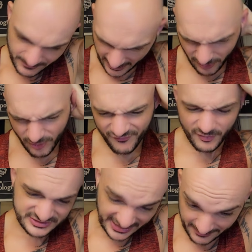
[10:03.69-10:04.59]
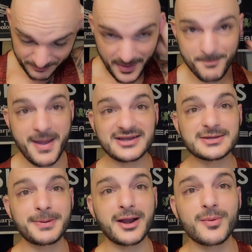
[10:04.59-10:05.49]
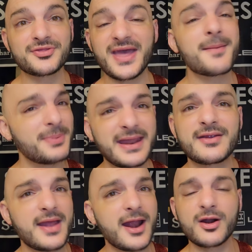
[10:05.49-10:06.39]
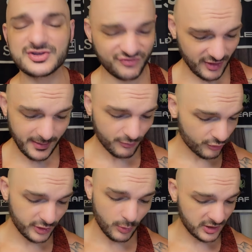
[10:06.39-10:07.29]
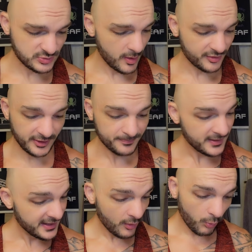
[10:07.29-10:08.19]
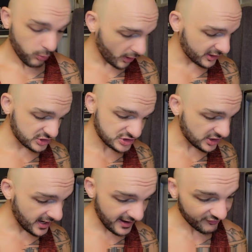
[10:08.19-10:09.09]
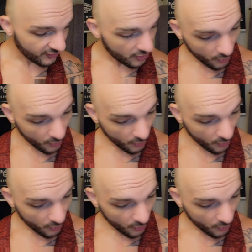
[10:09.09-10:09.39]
I don't know if it was like meant to pair well with that, but Arrow's Flame really works well with it. What a shave.